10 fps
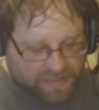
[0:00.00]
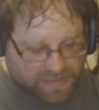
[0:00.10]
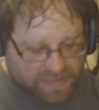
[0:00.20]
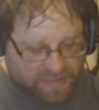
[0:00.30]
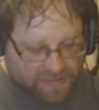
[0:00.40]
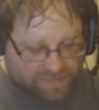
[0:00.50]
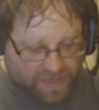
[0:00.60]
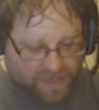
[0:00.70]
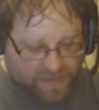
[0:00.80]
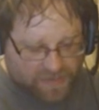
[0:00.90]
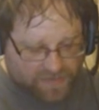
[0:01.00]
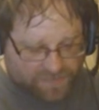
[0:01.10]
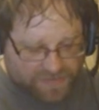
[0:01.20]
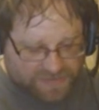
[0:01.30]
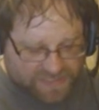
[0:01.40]
Kinobarna
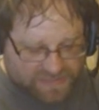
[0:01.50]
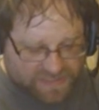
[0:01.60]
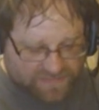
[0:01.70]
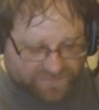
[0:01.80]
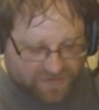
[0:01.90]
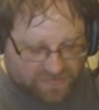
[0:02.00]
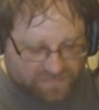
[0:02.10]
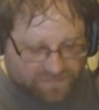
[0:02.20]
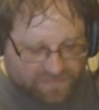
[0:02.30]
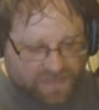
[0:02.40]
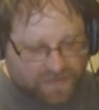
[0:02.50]
presents a film.